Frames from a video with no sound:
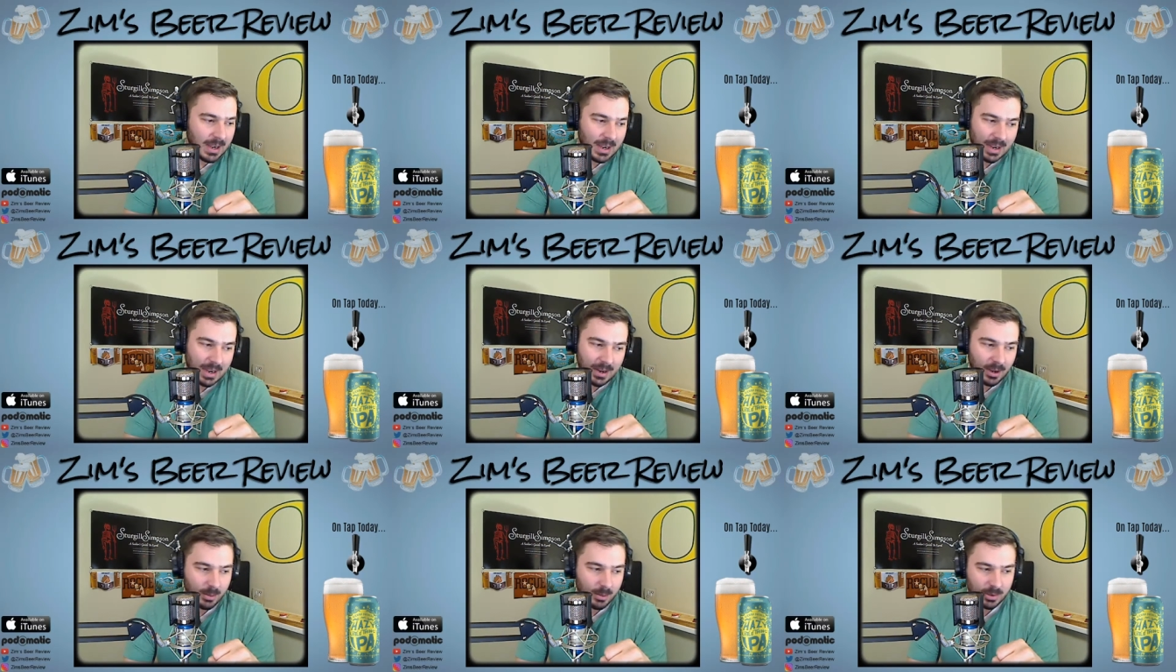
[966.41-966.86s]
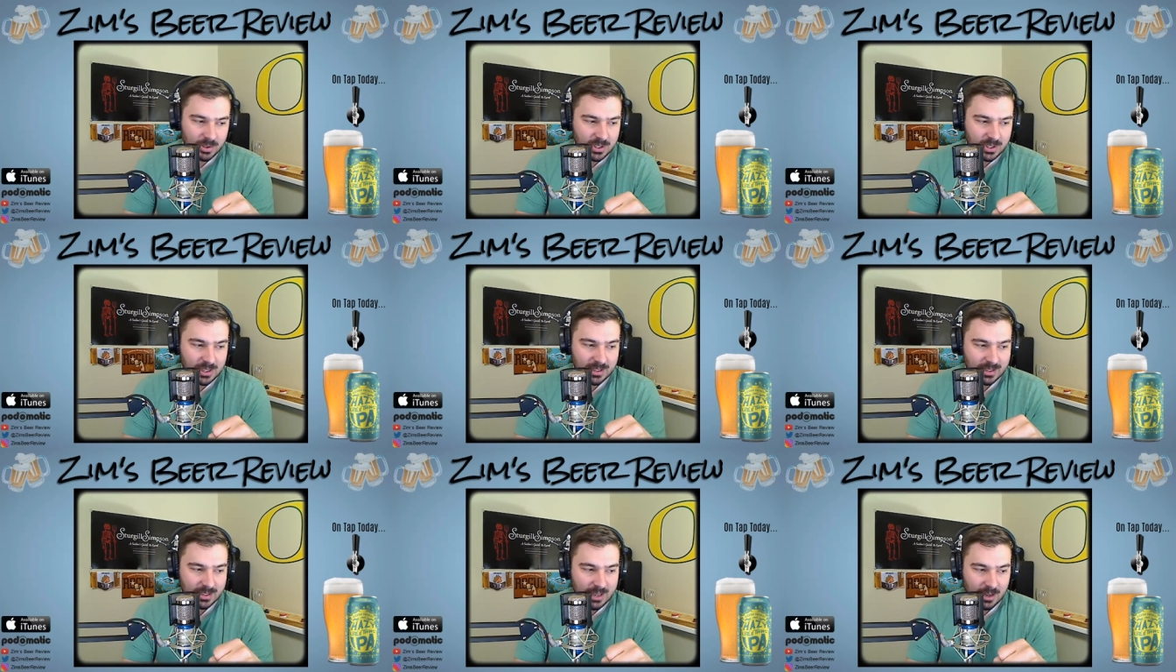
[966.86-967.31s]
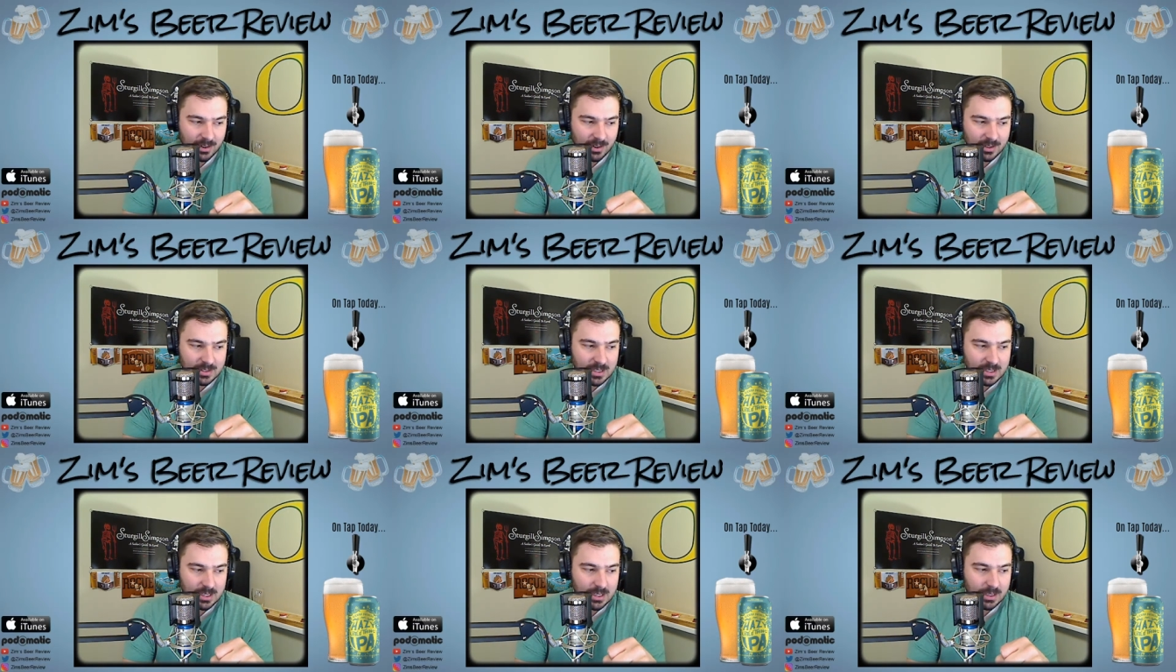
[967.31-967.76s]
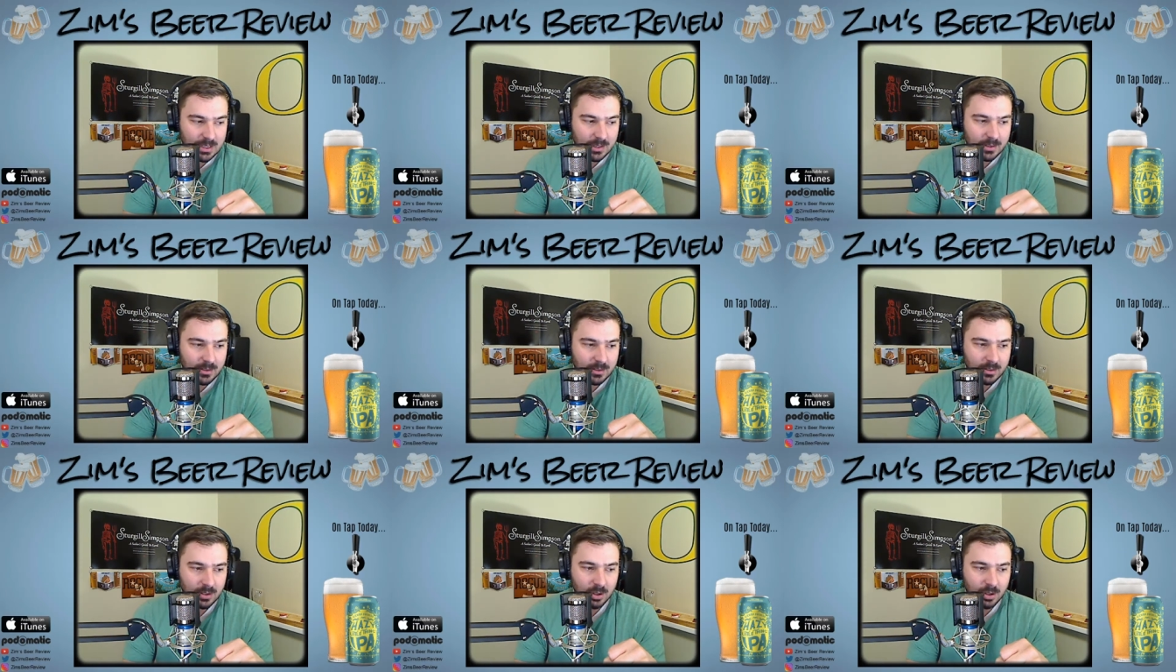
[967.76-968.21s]
I almost can
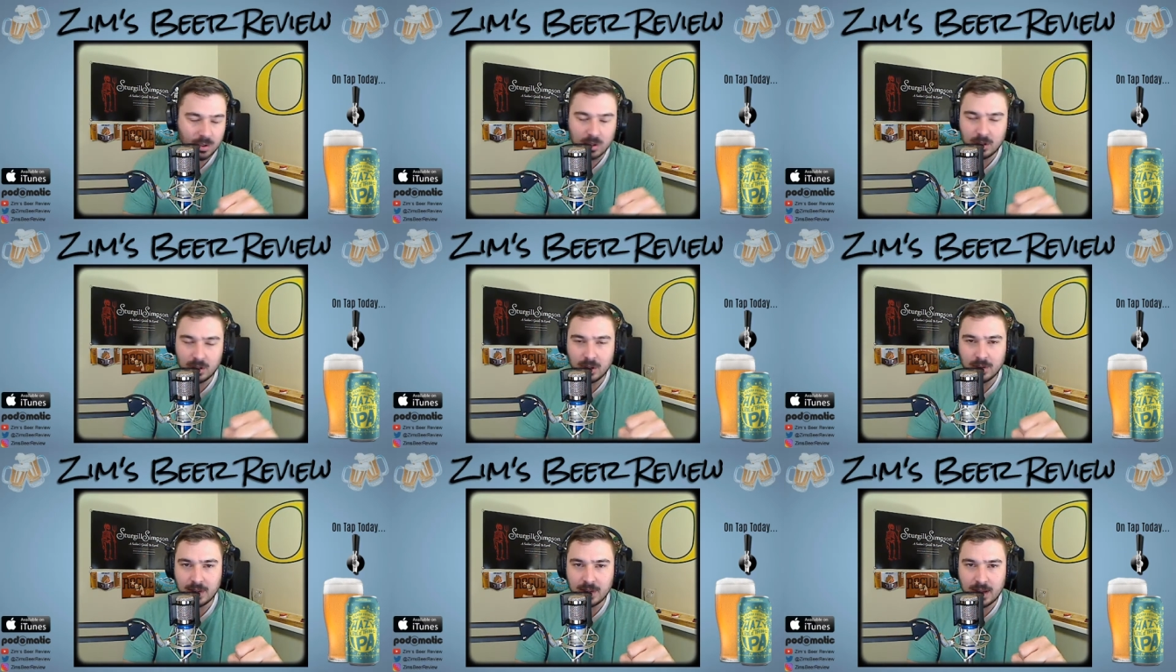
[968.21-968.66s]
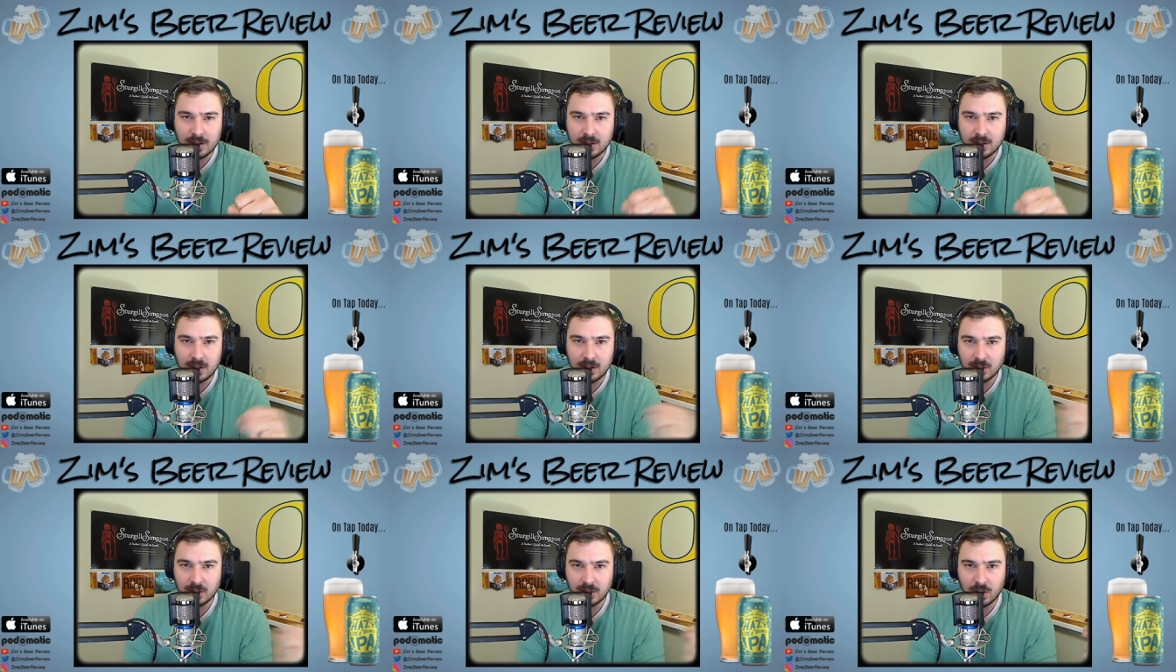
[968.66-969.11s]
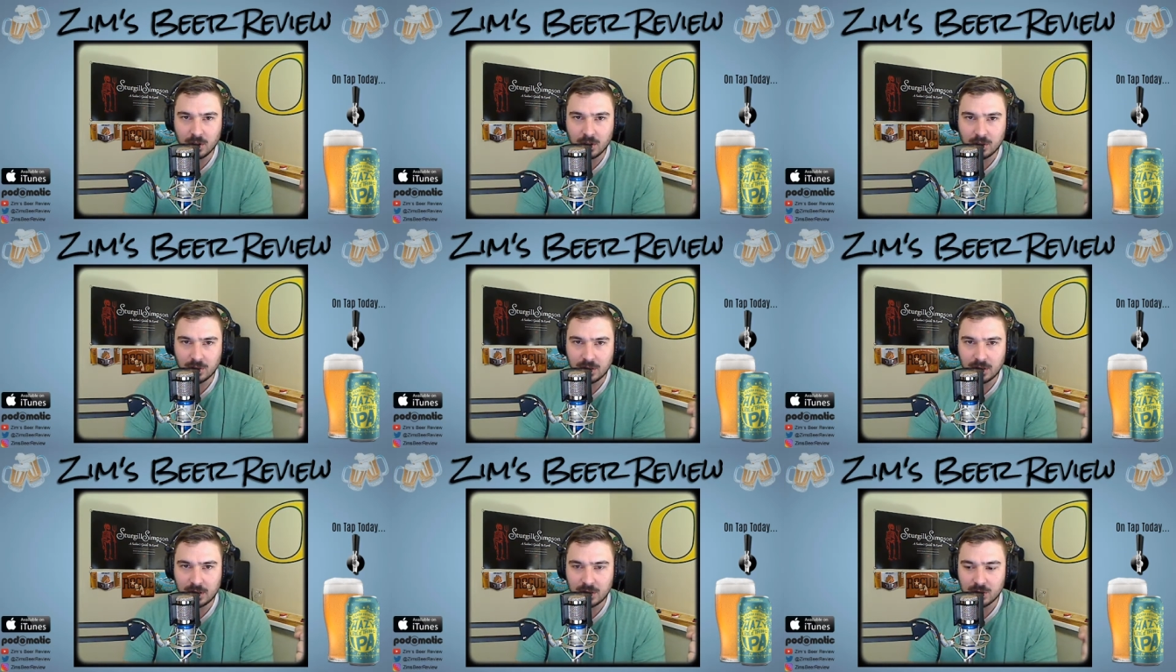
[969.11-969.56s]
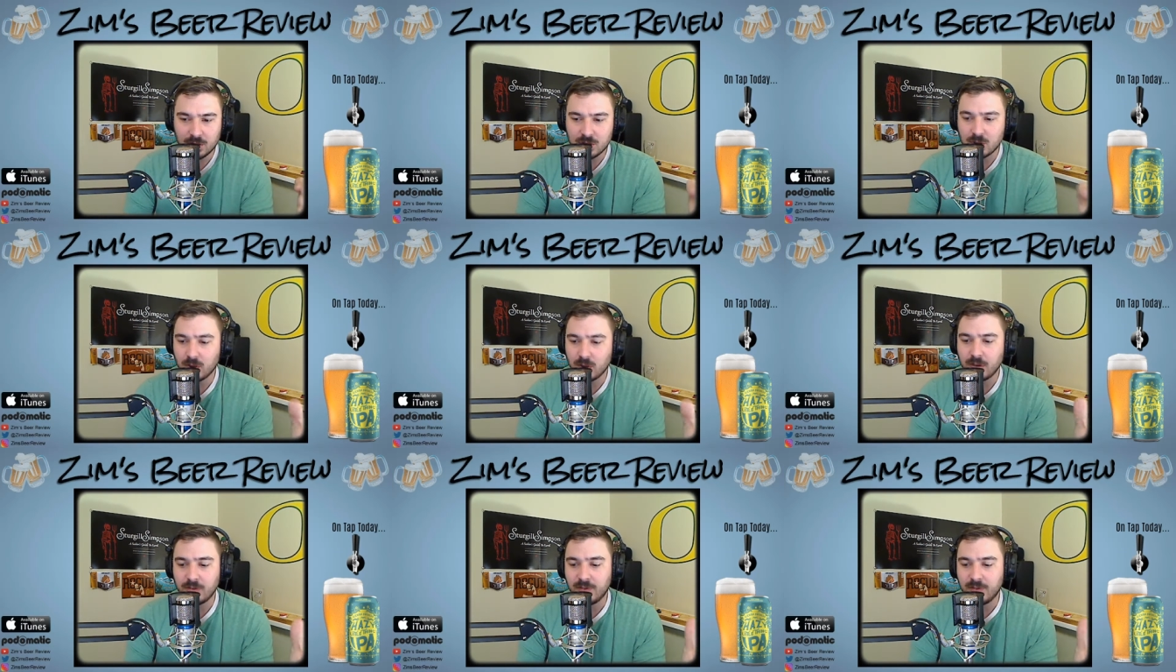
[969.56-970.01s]
guarantee you could go down to your local liquor
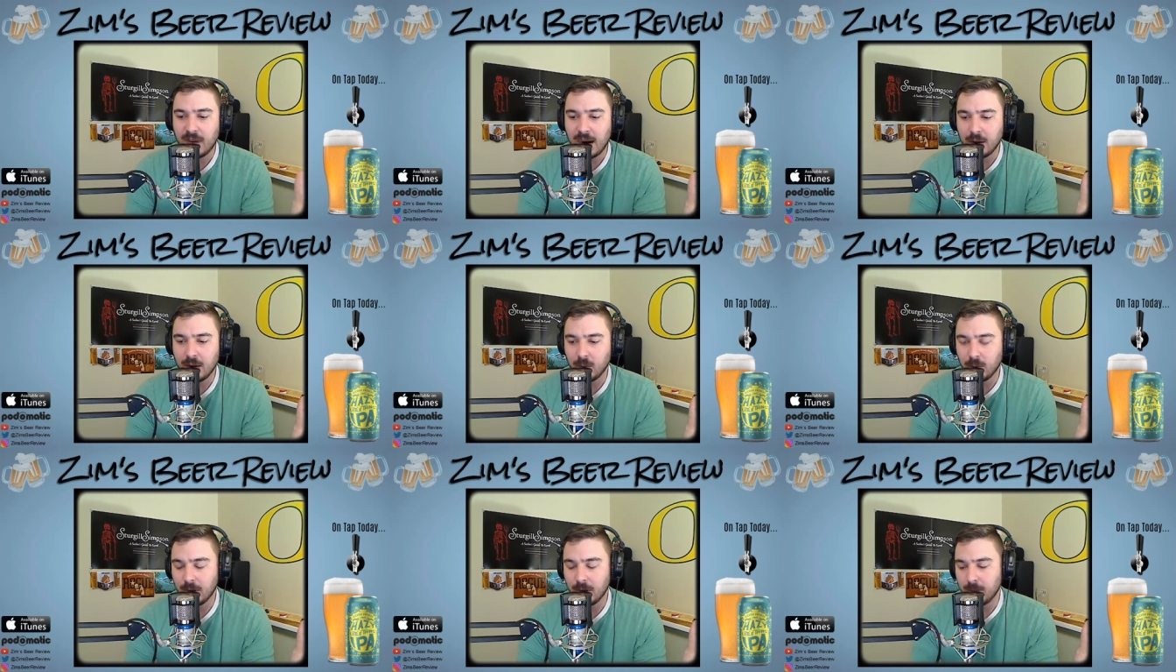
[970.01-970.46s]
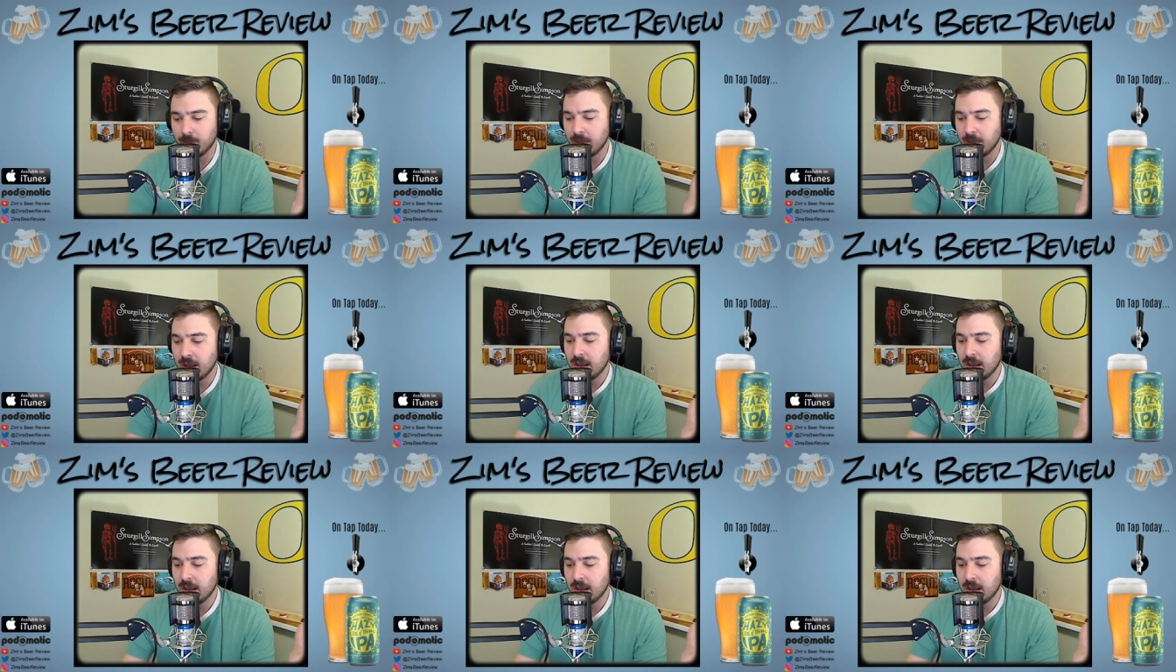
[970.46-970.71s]
store and find one.